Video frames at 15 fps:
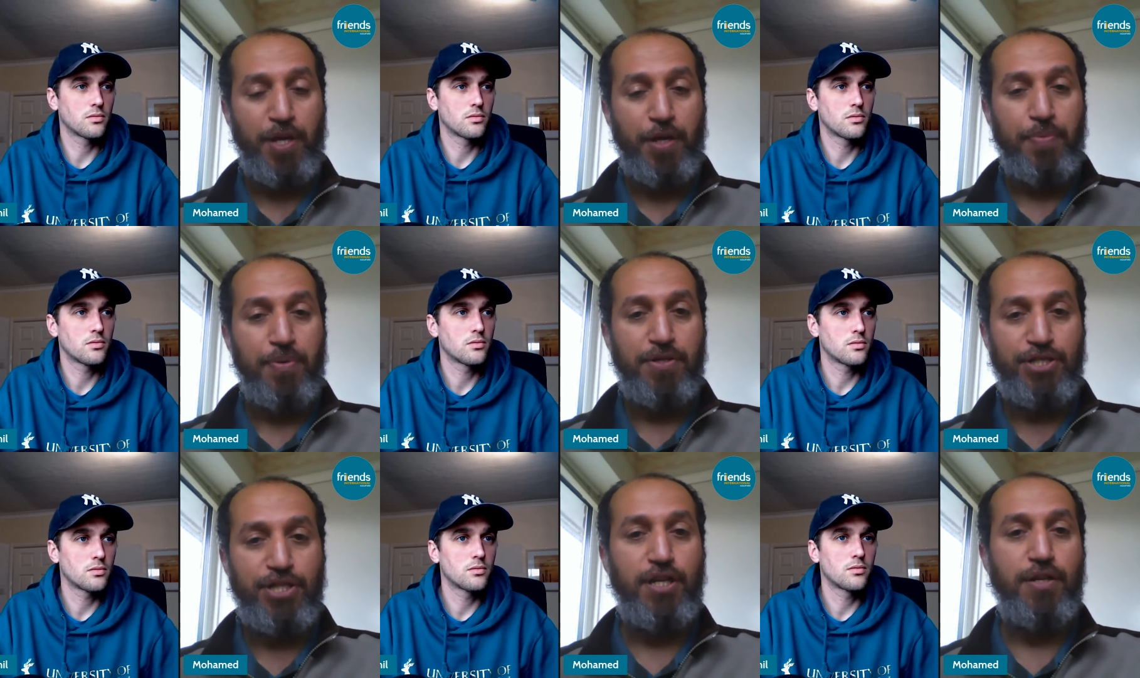
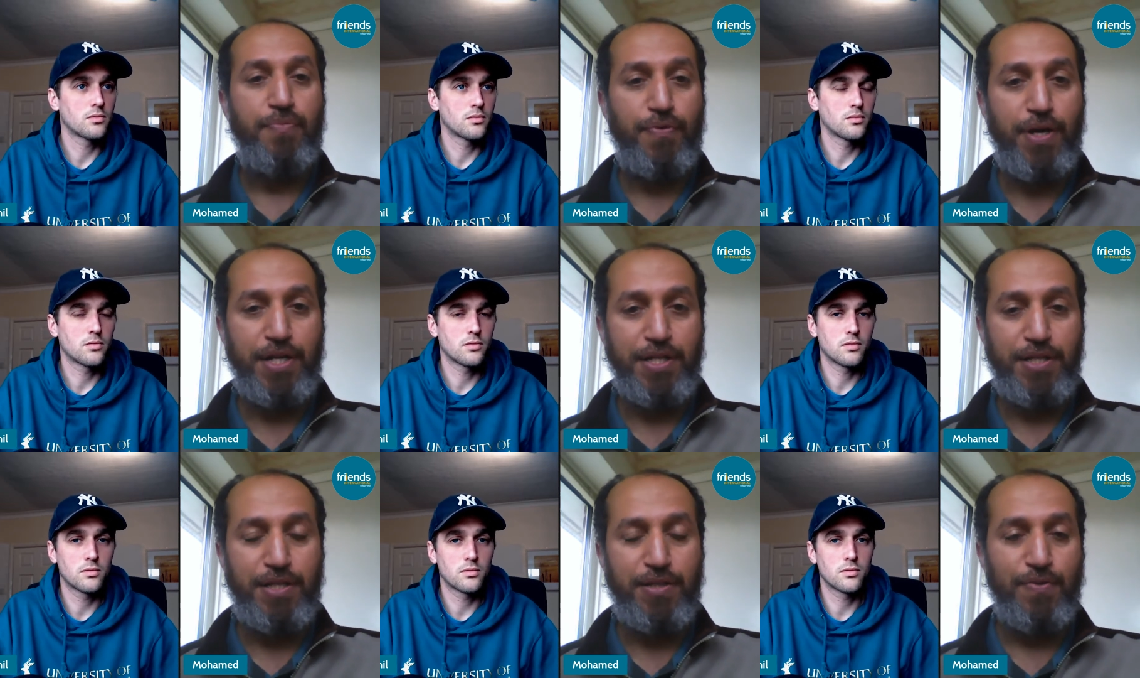Speaker 1: people
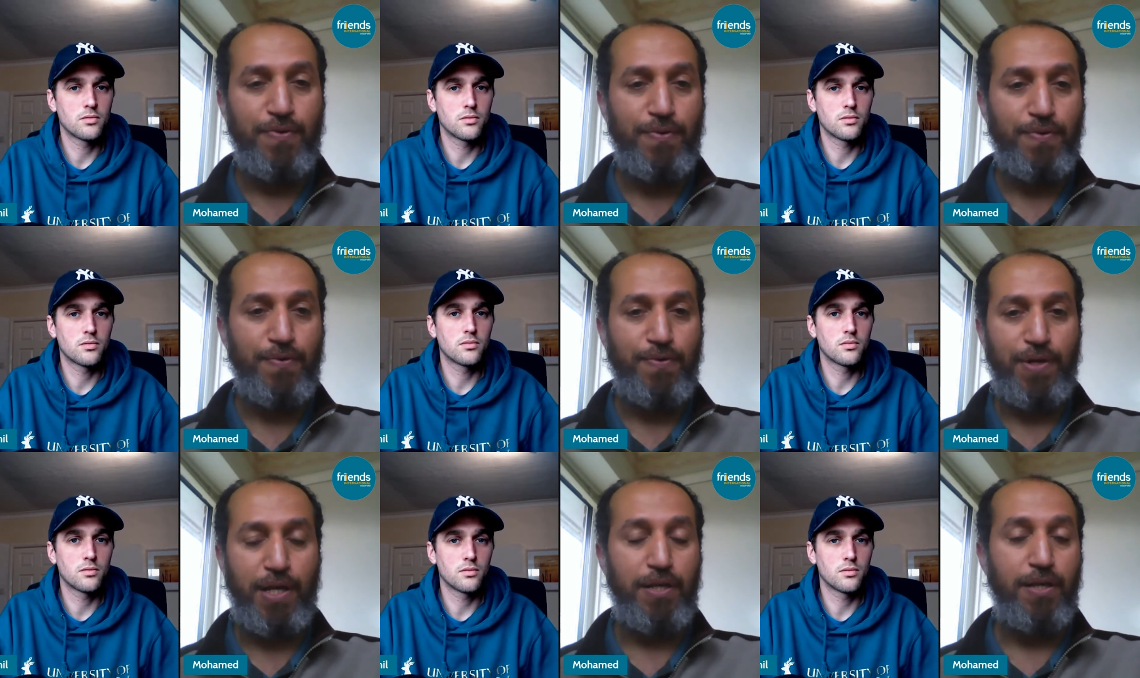celebrate or
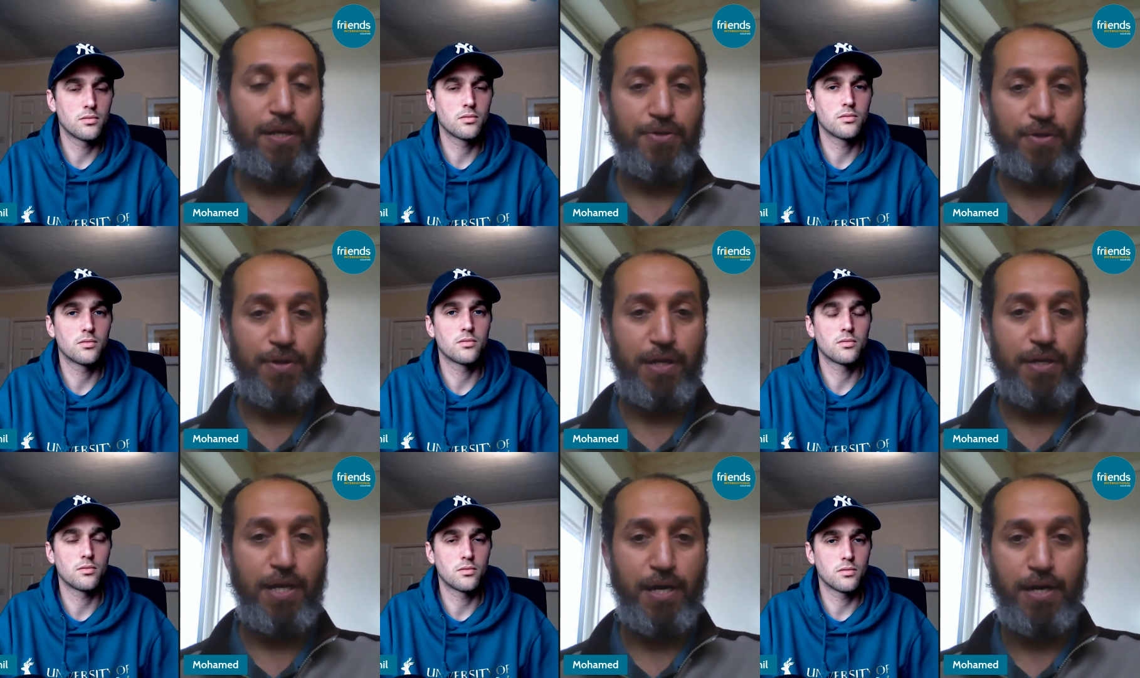oh, allah
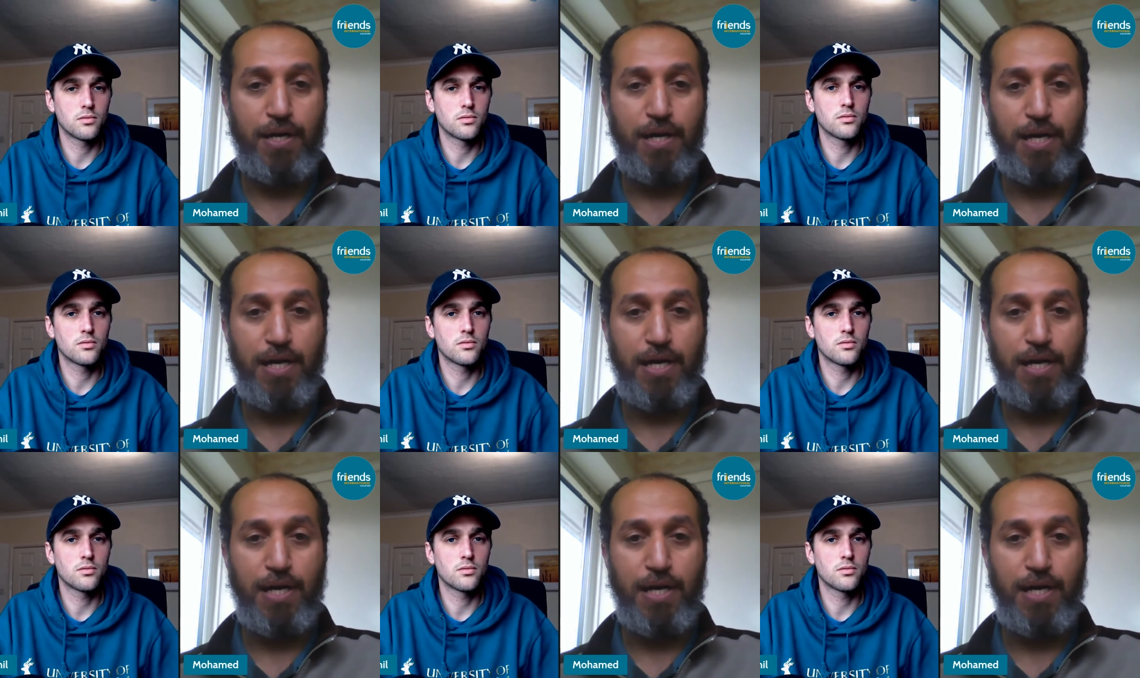allah